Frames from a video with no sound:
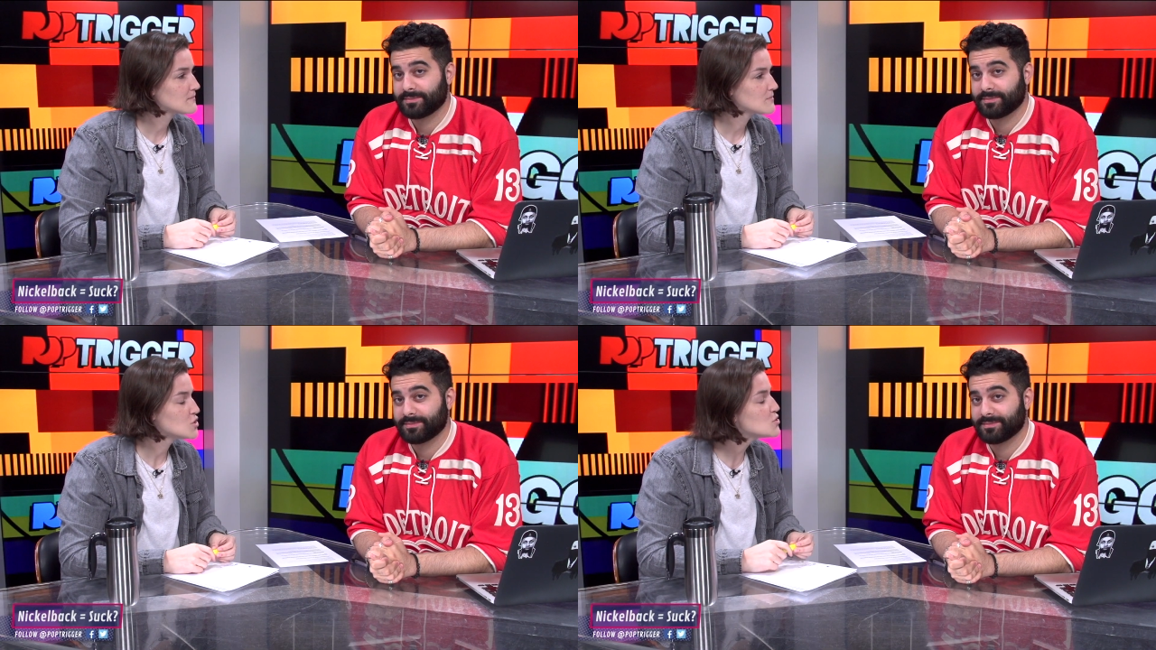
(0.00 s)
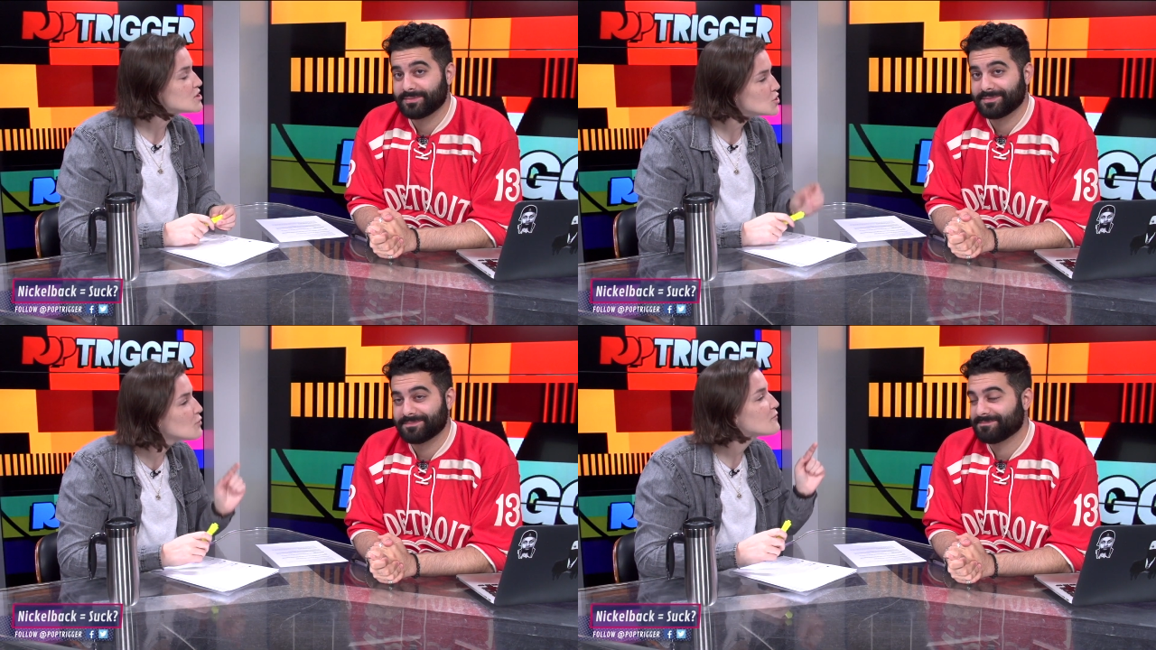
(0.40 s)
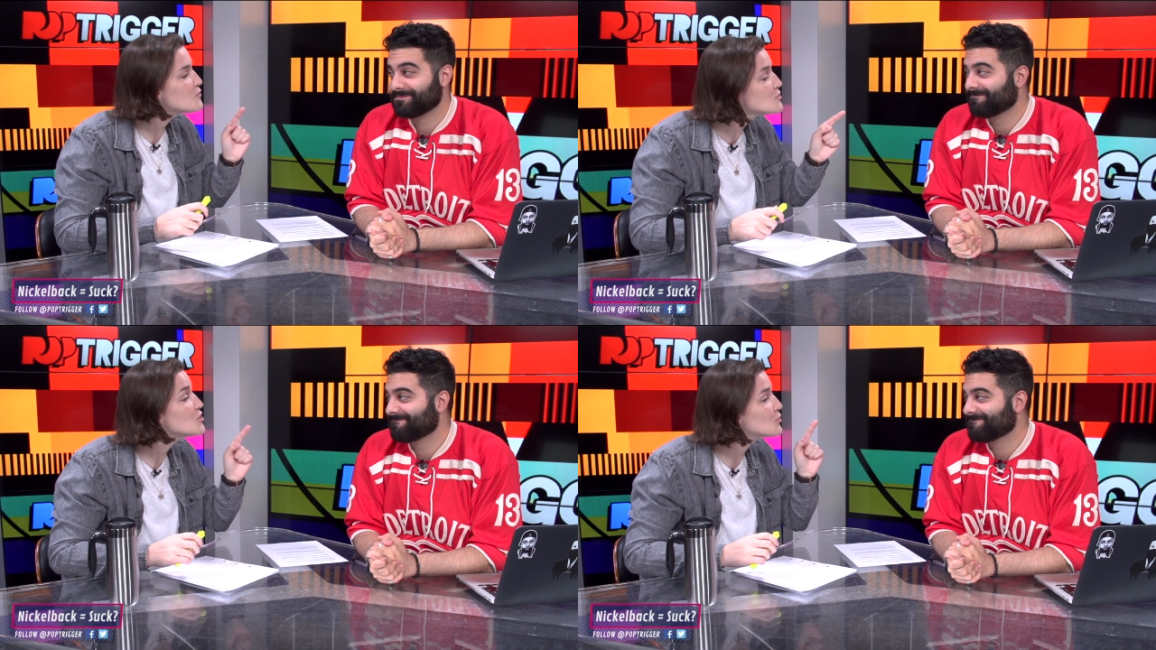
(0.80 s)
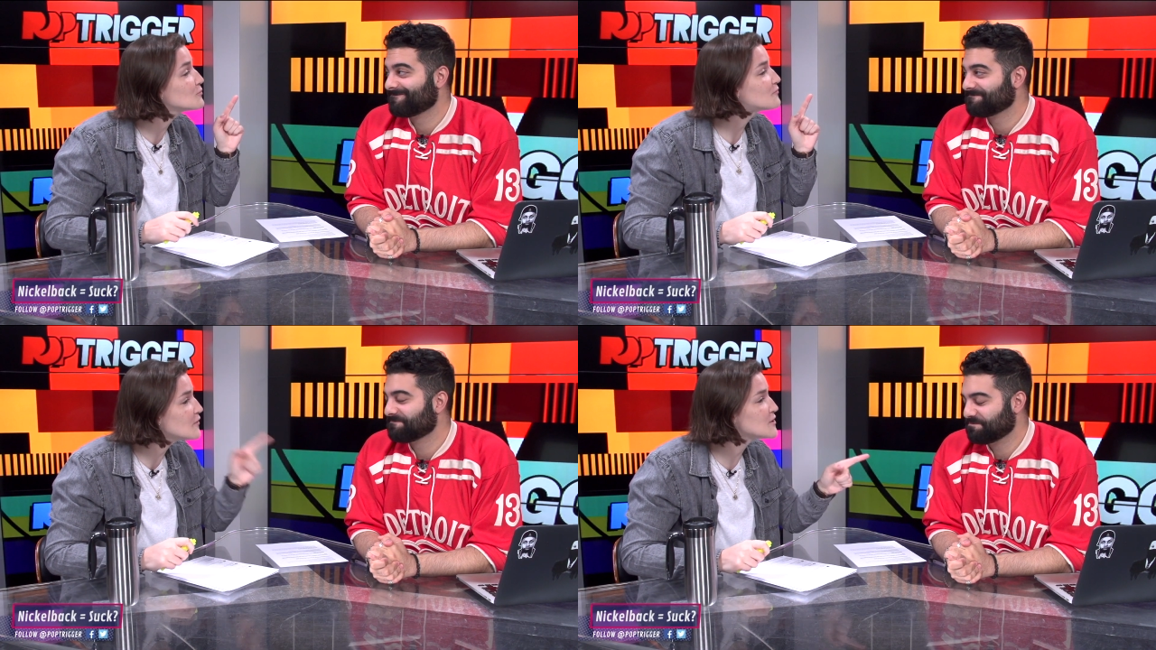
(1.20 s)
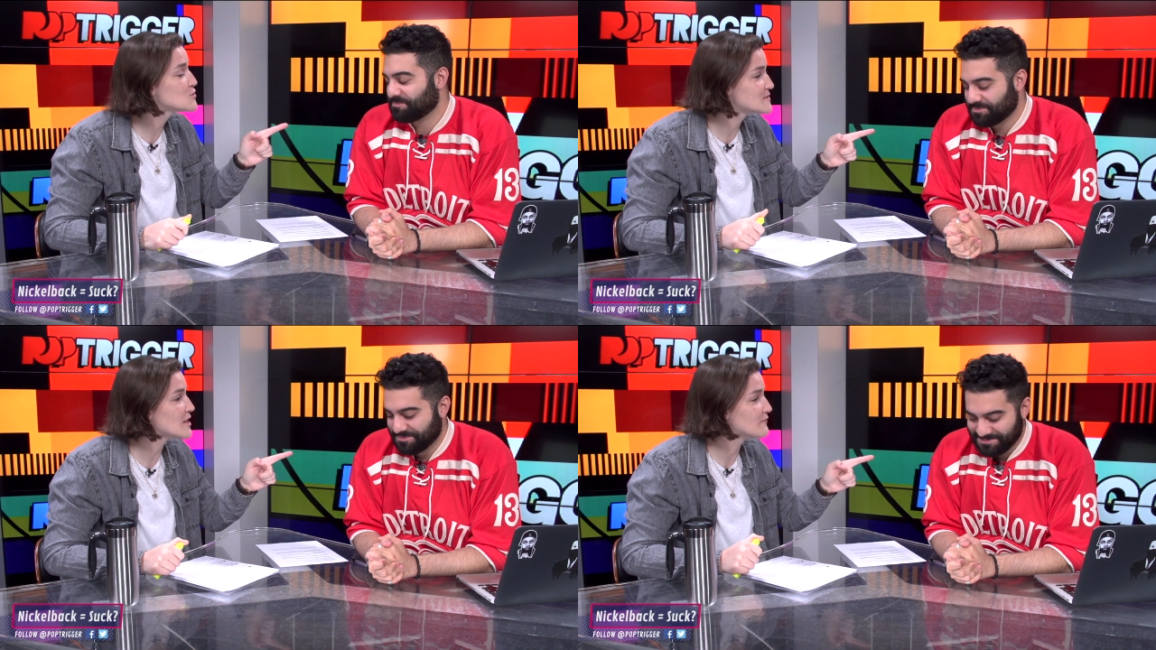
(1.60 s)
Speaker 1: You can go. You can go fuck
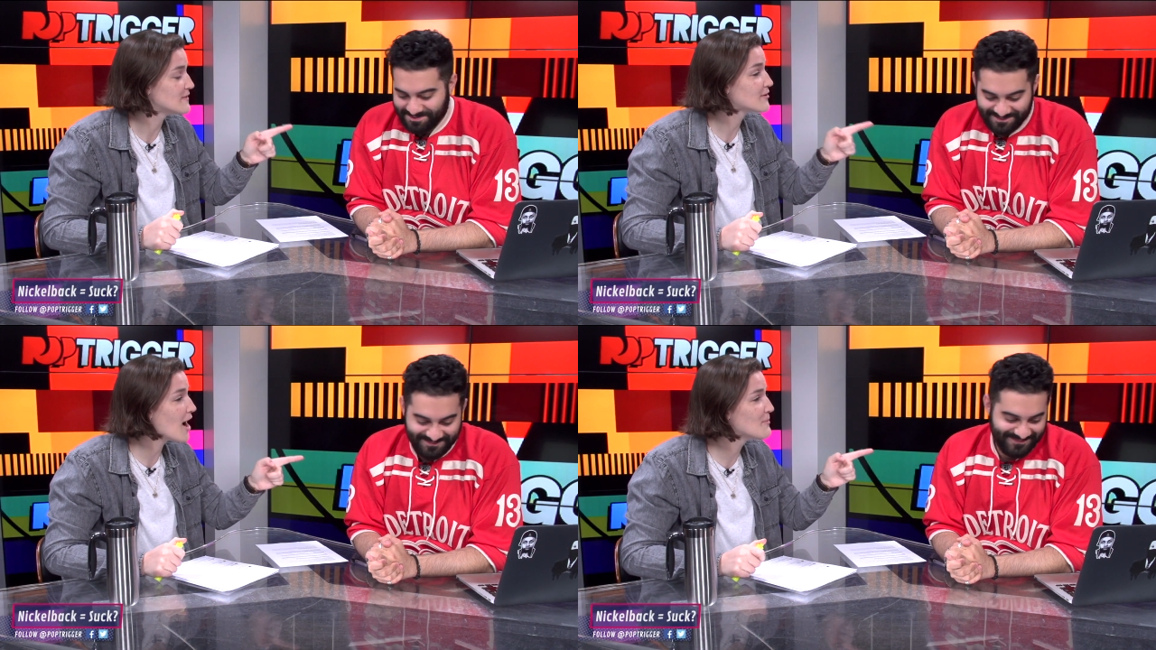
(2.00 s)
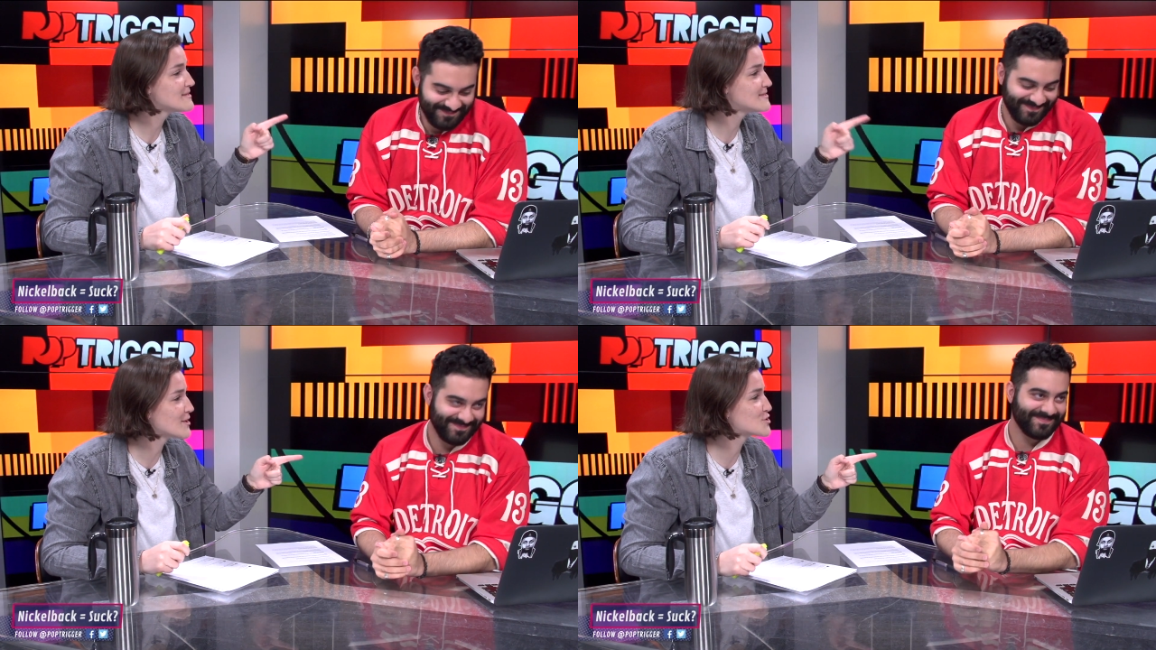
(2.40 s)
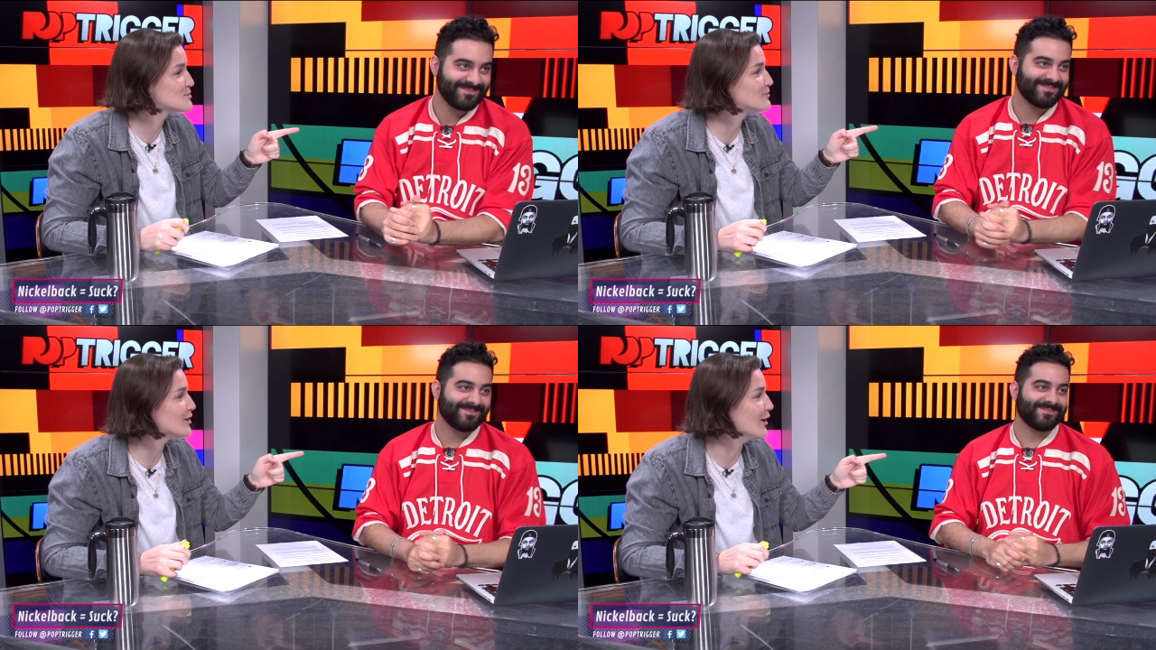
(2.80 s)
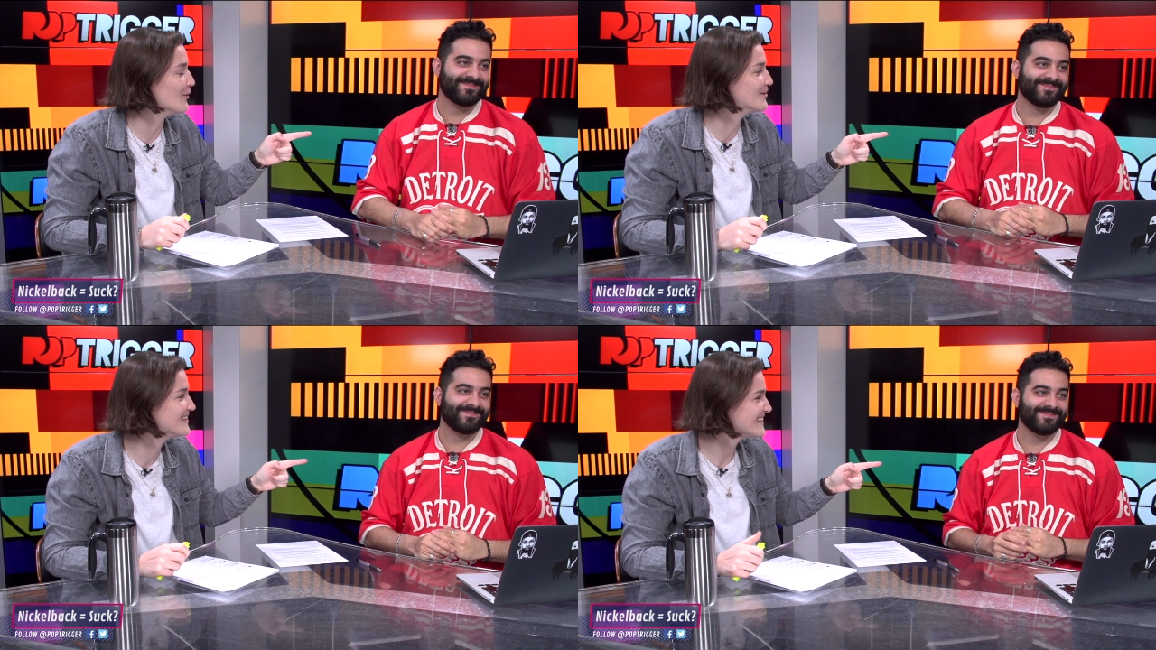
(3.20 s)
yourself in the comment section below.